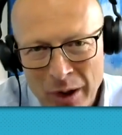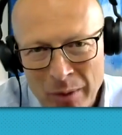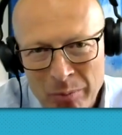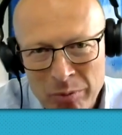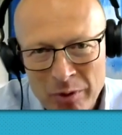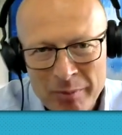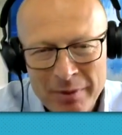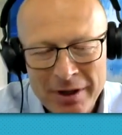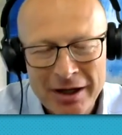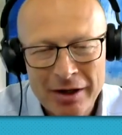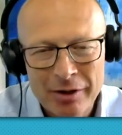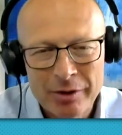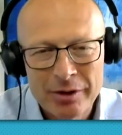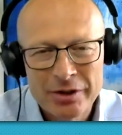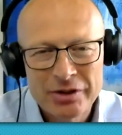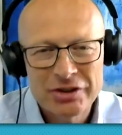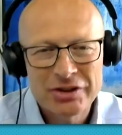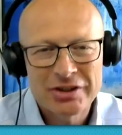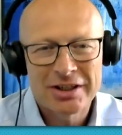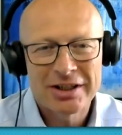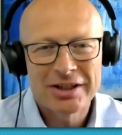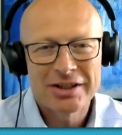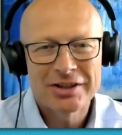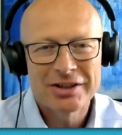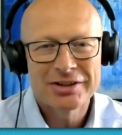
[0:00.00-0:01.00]
problem here is
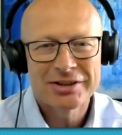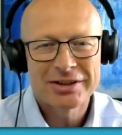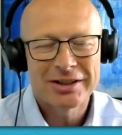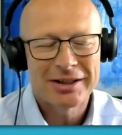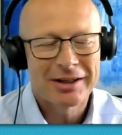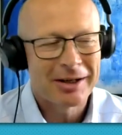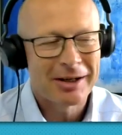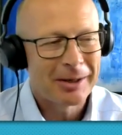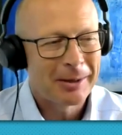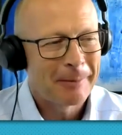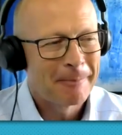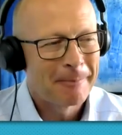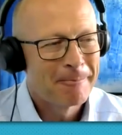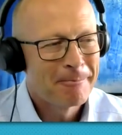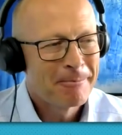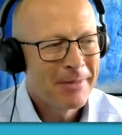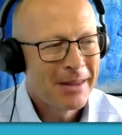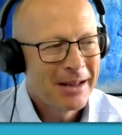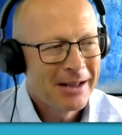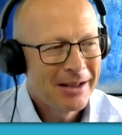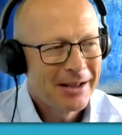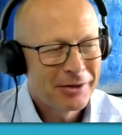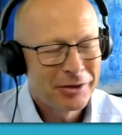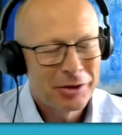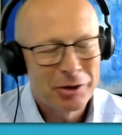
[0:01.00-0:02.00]
the
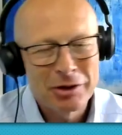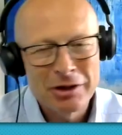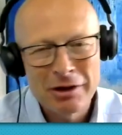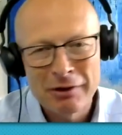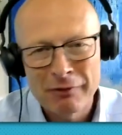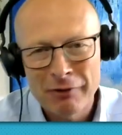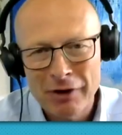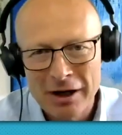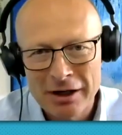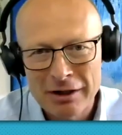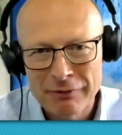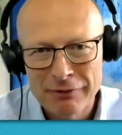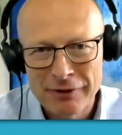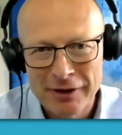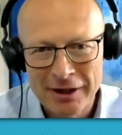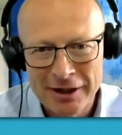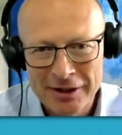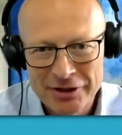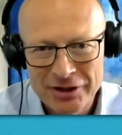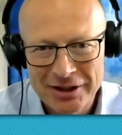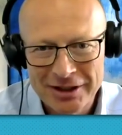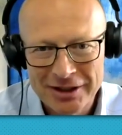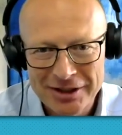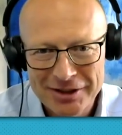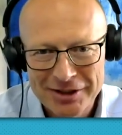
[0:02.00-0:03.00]
Nirvana
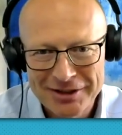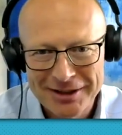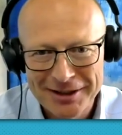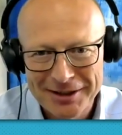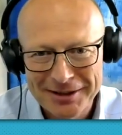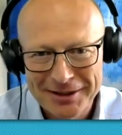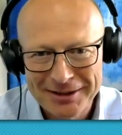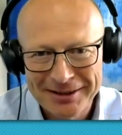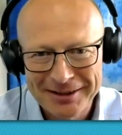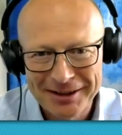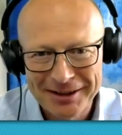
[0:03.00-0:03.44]
fallacy, isn't it?